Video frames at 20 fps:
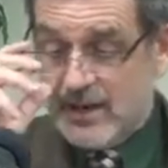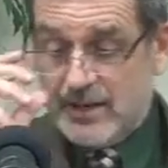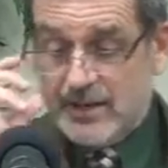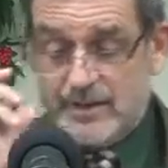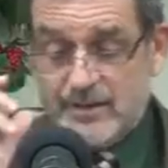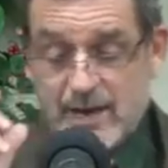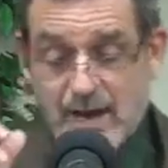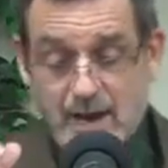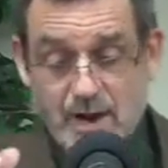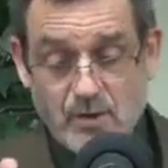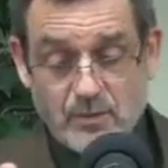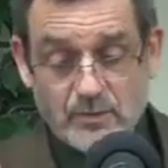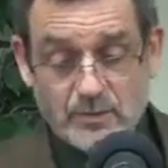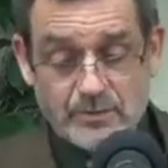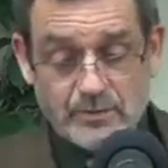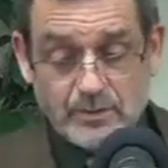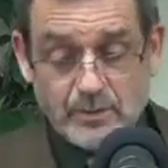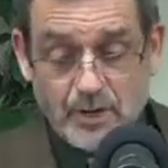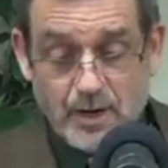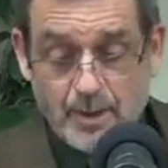Now,
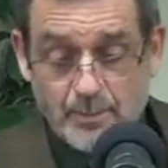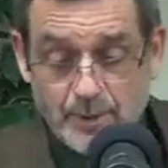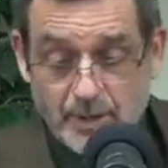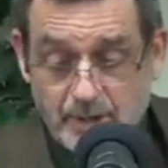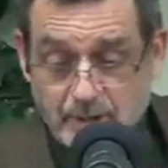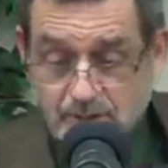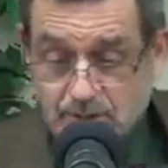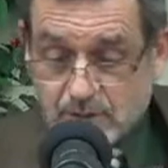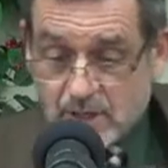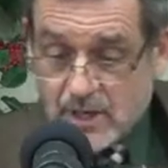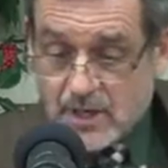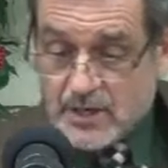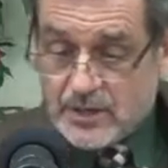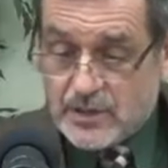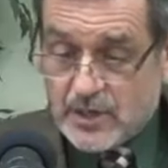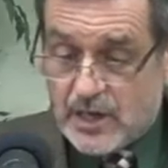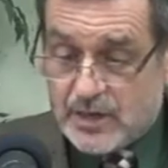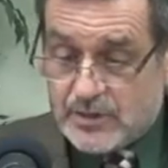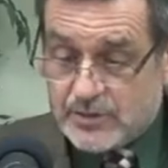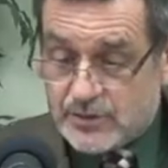I'm going to
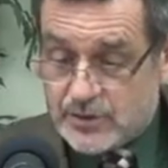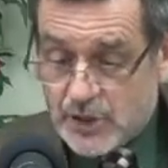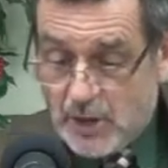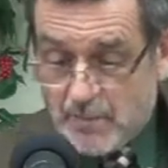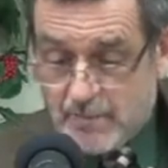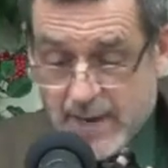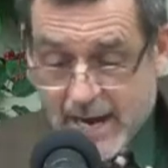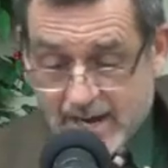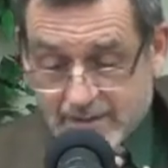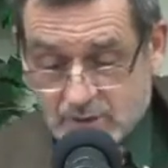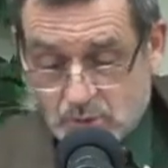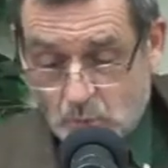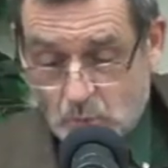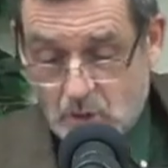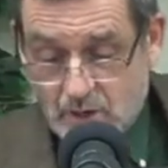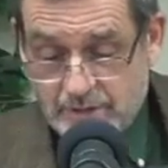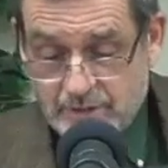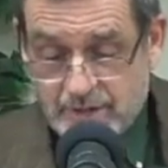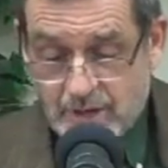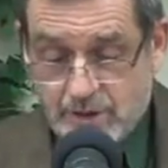jump back to
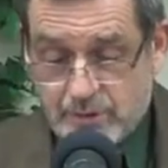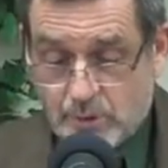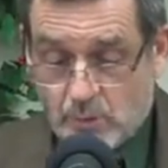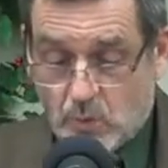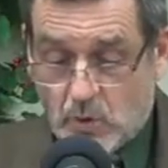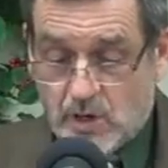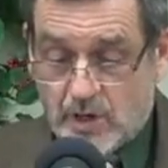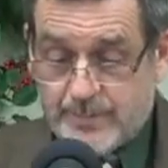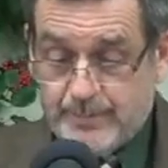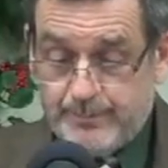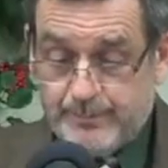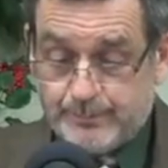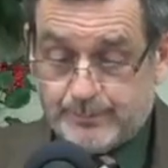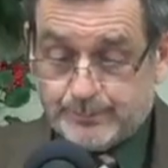one other one.